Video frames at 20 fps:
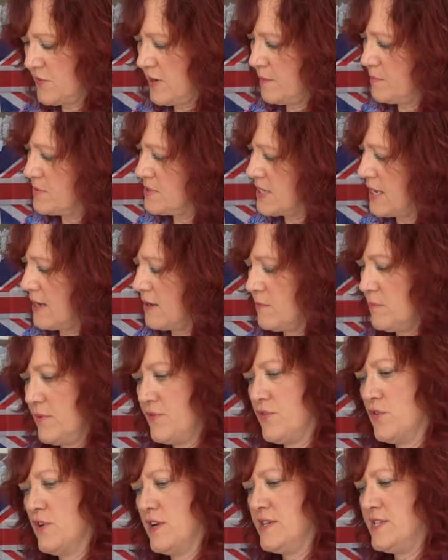flipped out
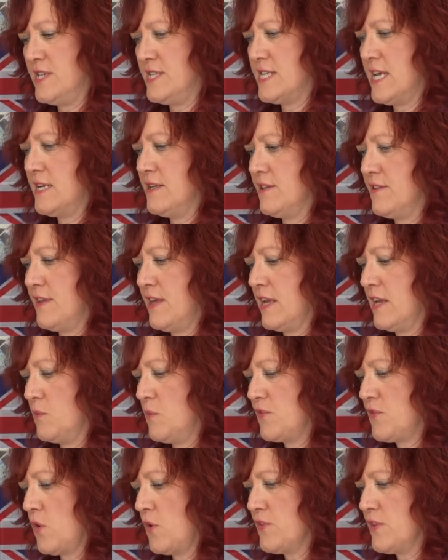before I did anything.
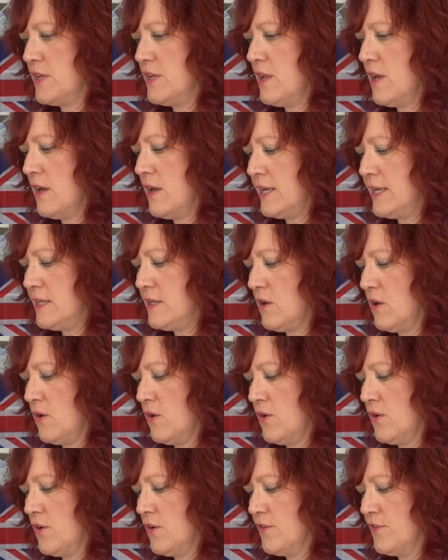We've got the Nine
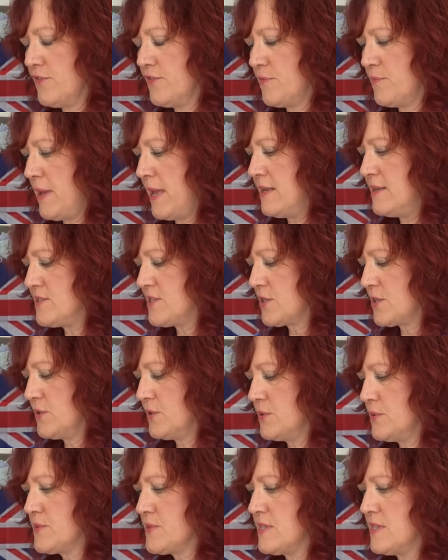of
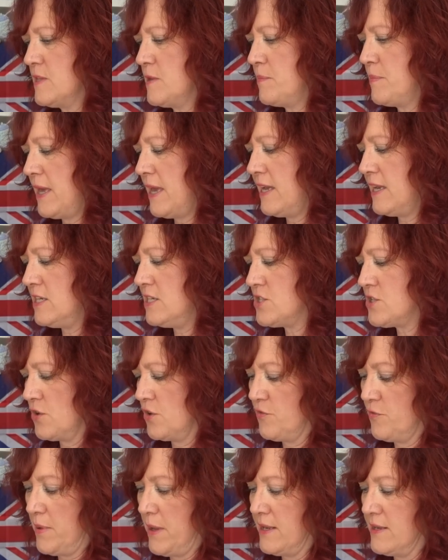Pentacles and the Page
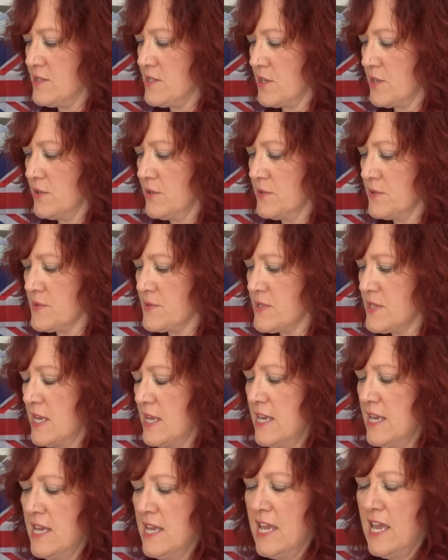of Pentacles.
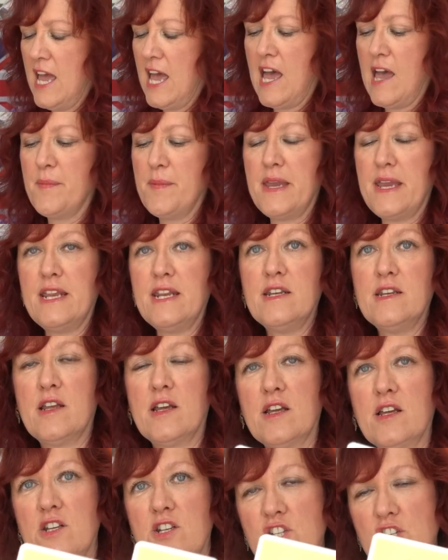I mean,
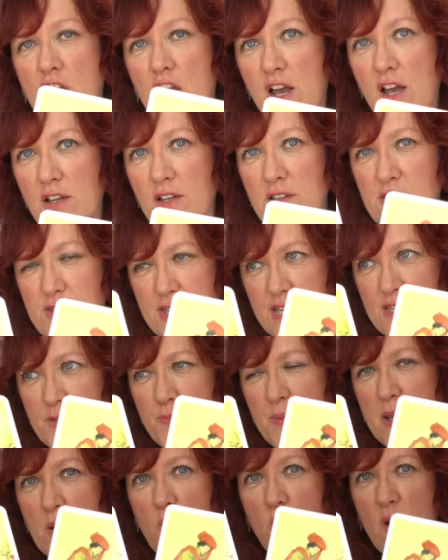Charles has
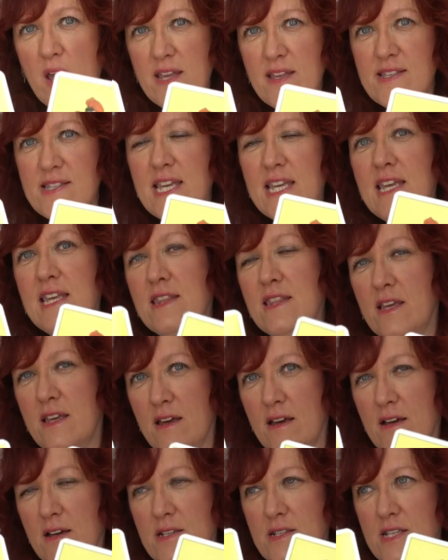been waiting in the
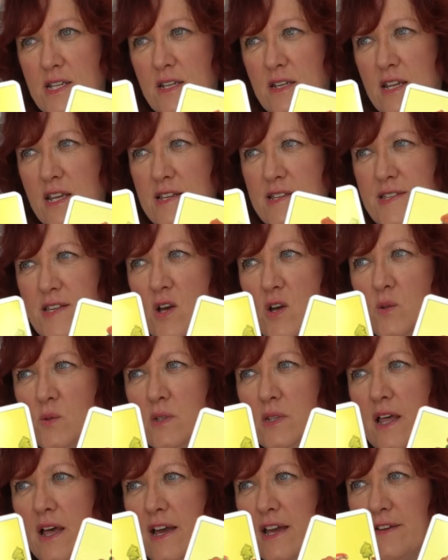garden his
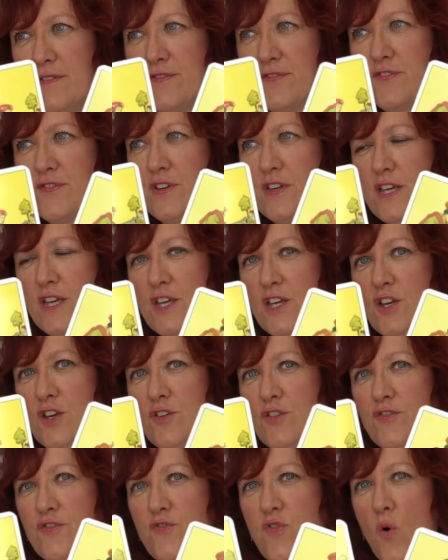whole life
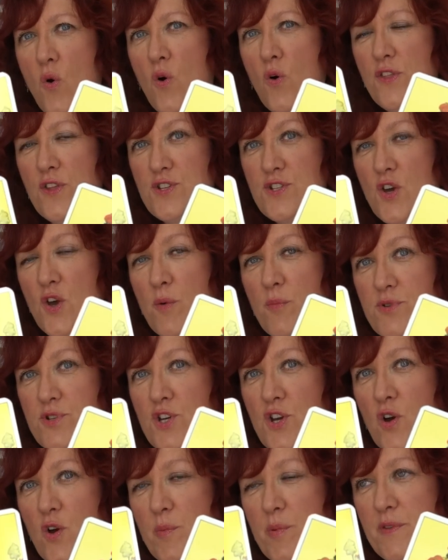for the top
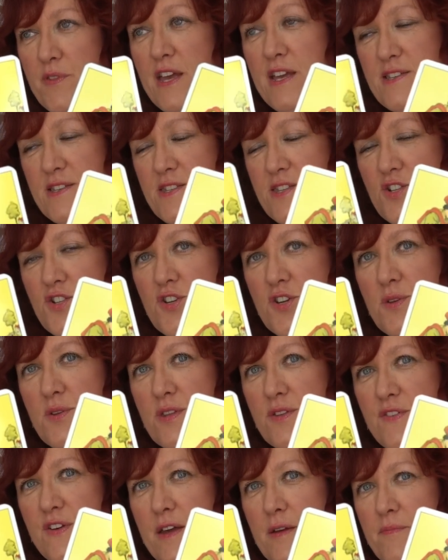job. That's the
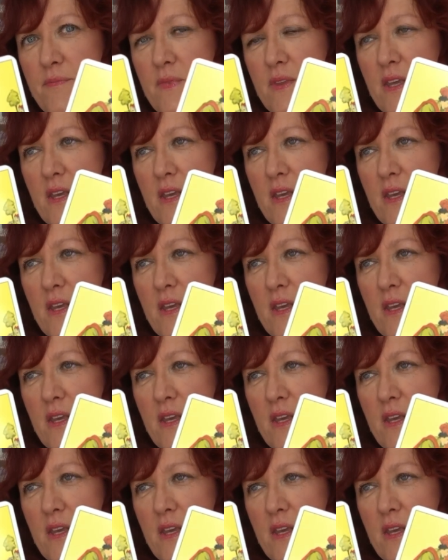truth of it.